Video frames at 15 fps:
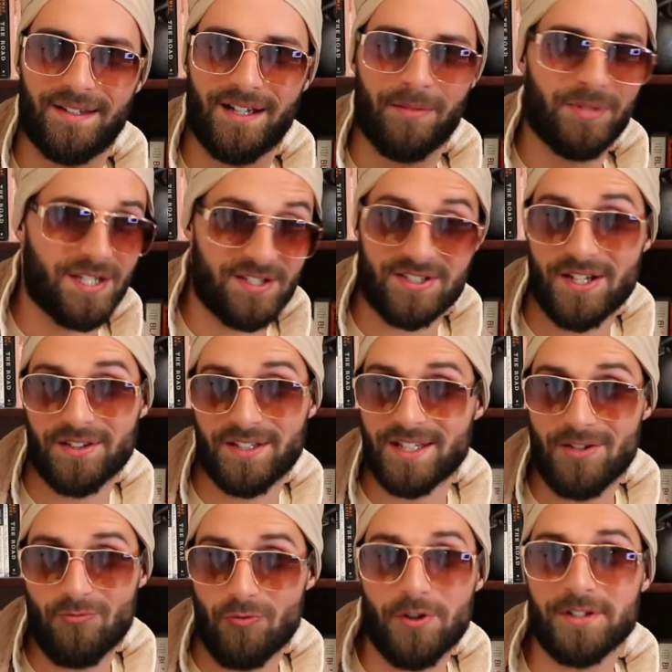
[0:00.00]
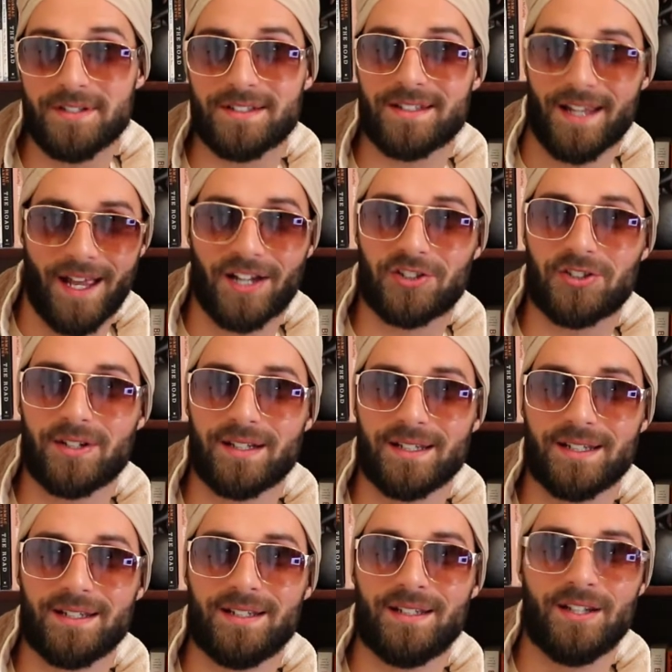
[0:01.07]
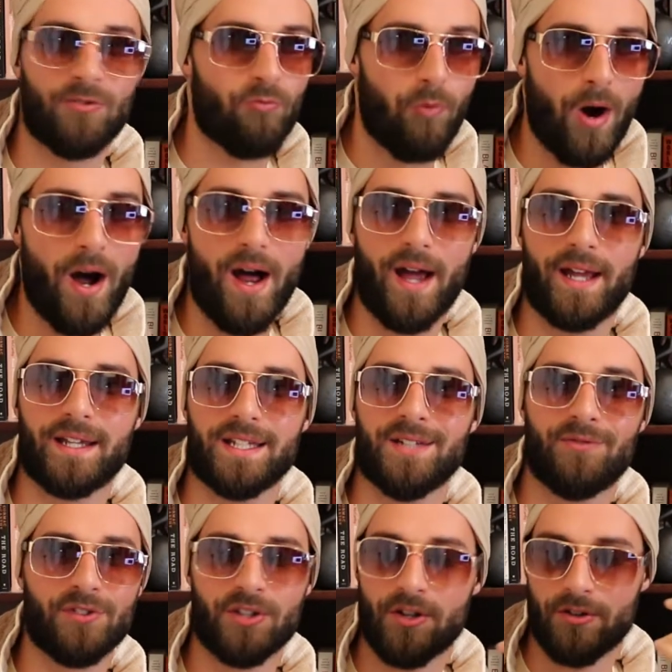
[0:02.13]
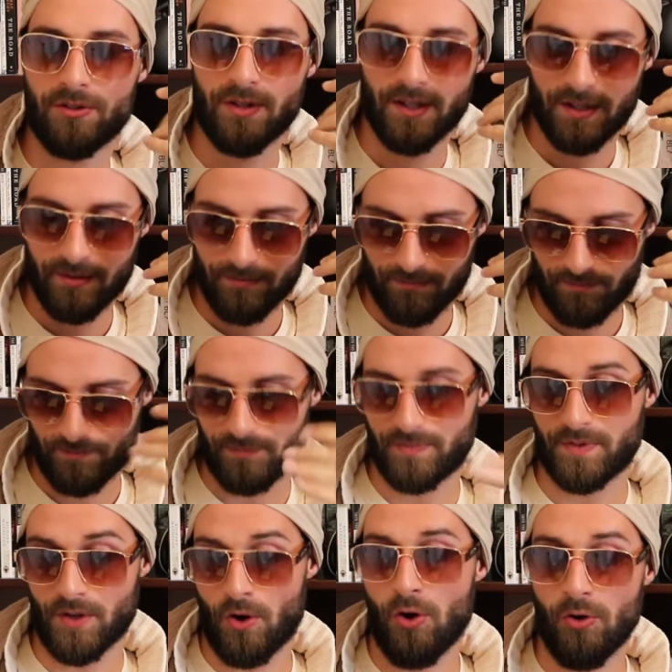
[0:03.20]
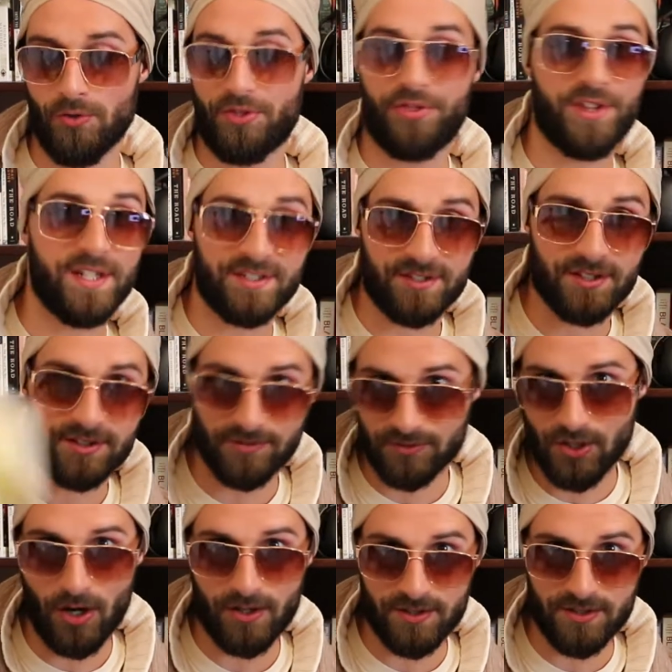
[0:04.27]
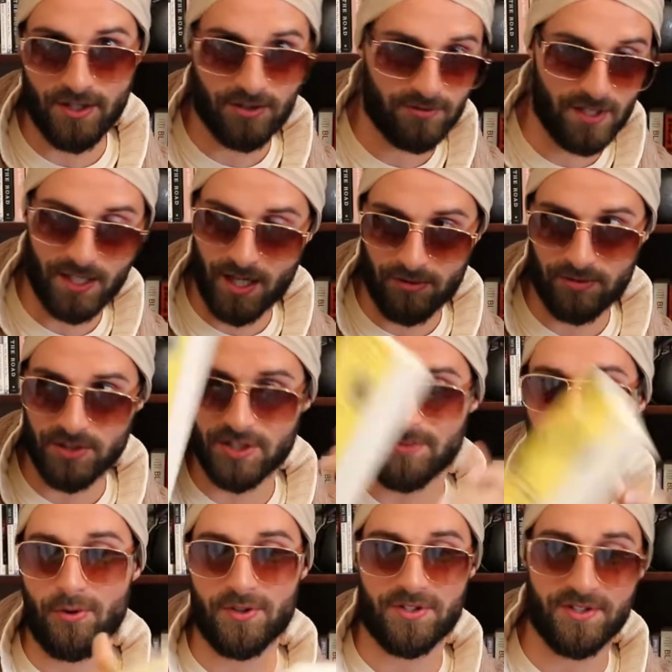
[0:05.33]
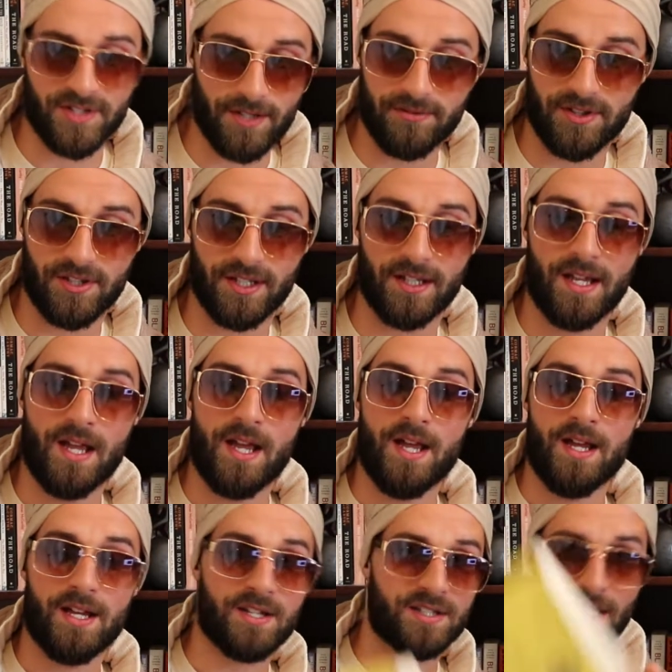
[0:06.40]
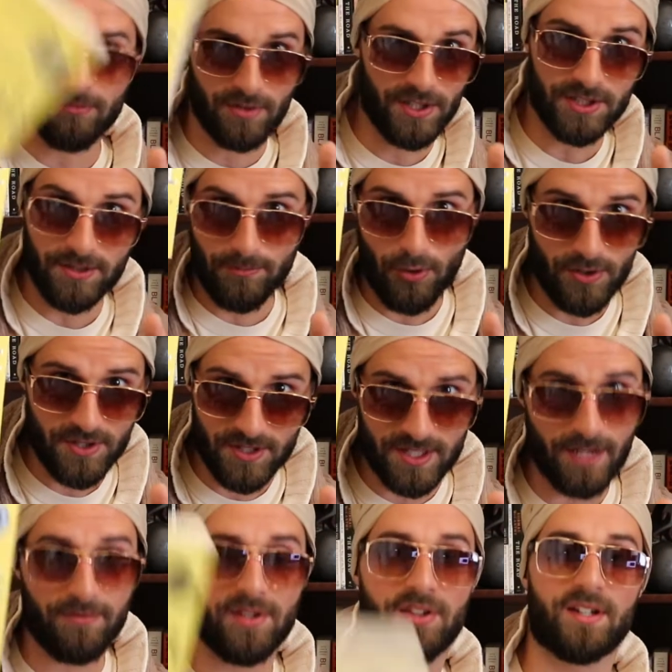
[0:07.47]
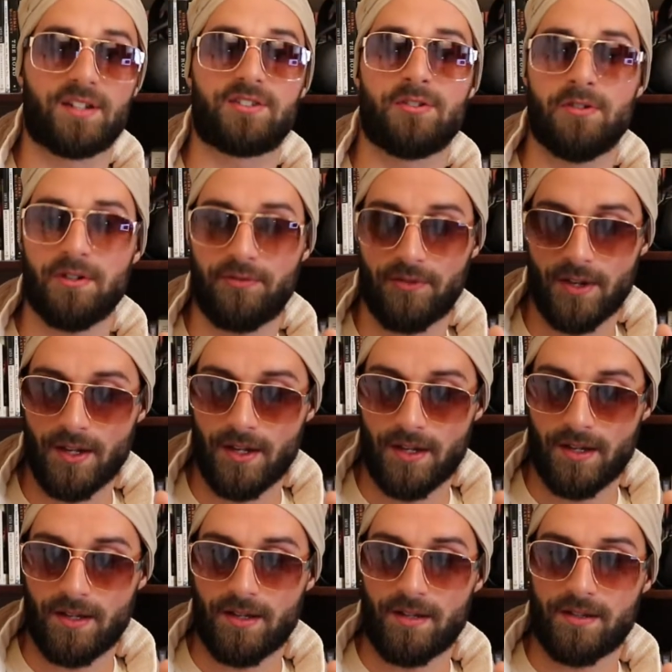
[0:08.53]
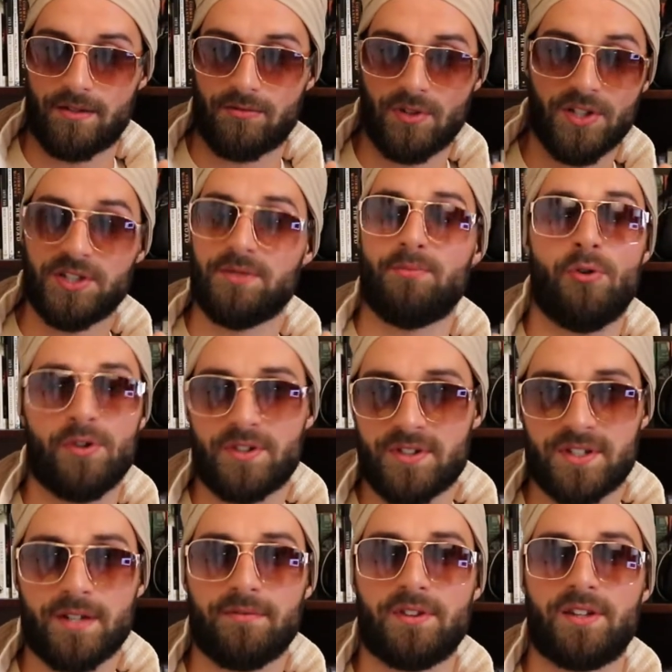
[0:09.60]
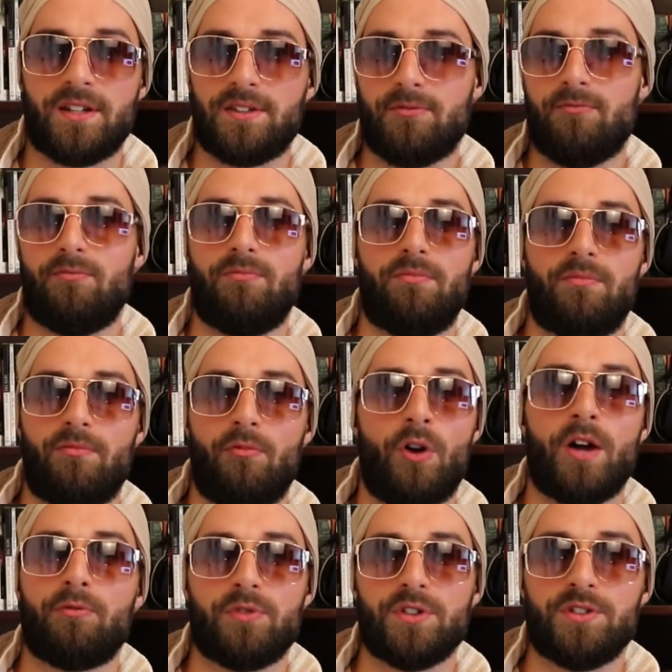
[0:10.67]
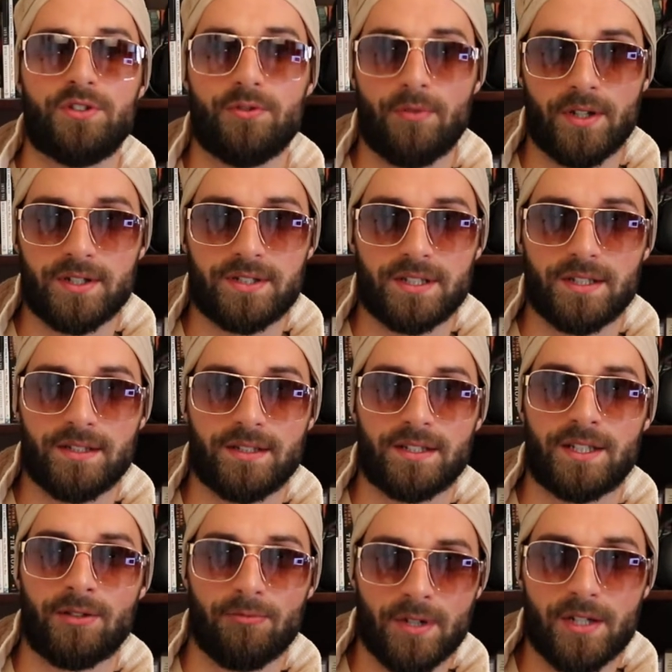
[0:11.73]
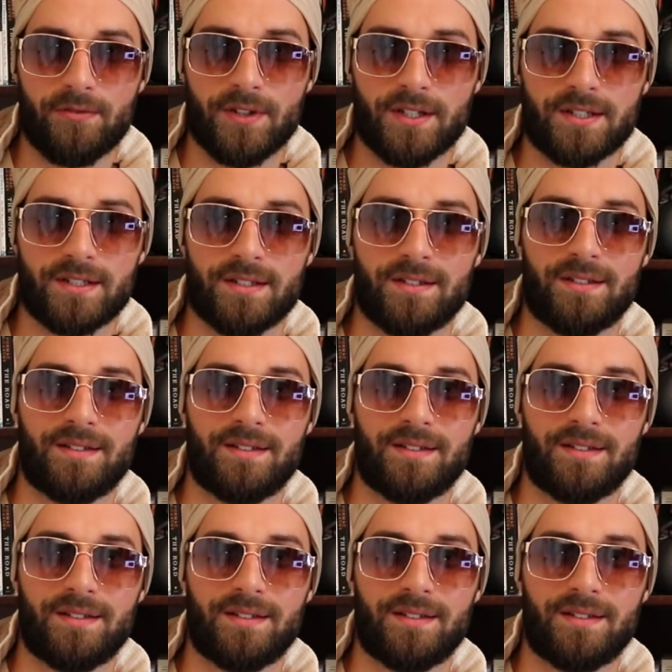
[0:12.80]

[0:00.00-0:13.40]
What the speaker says: I mean, he said that he wouldn't, actually. And why? Even though the whole thesis of God is Not Great, How Religion Poisons Everything, is that religion poisons everything. So if religion poisons everything, then why wouldn't you want to get rid of it?